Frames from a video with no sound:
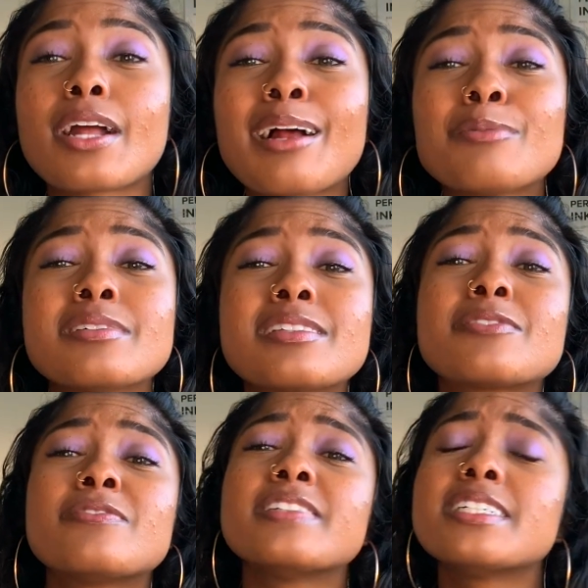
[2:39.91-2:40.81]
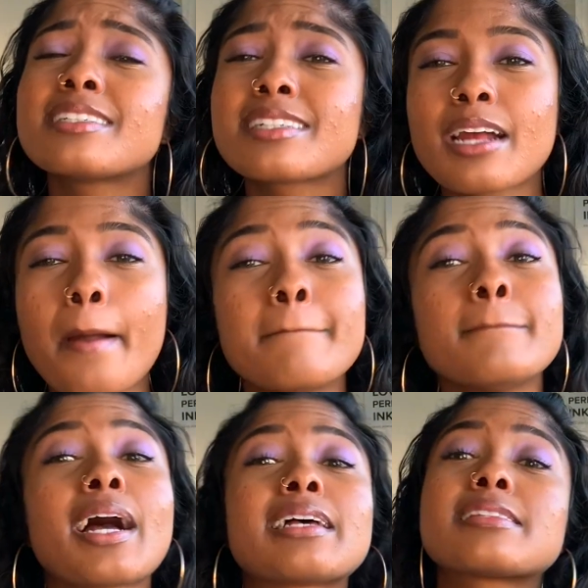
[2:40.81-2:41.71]
I was feeling
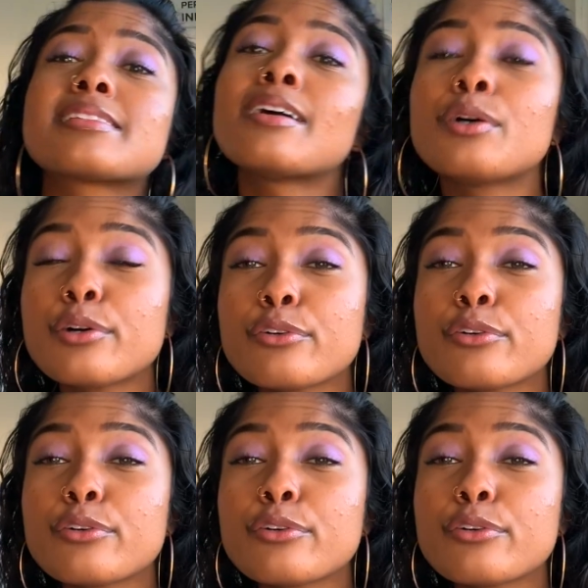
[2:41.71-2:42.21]
myself.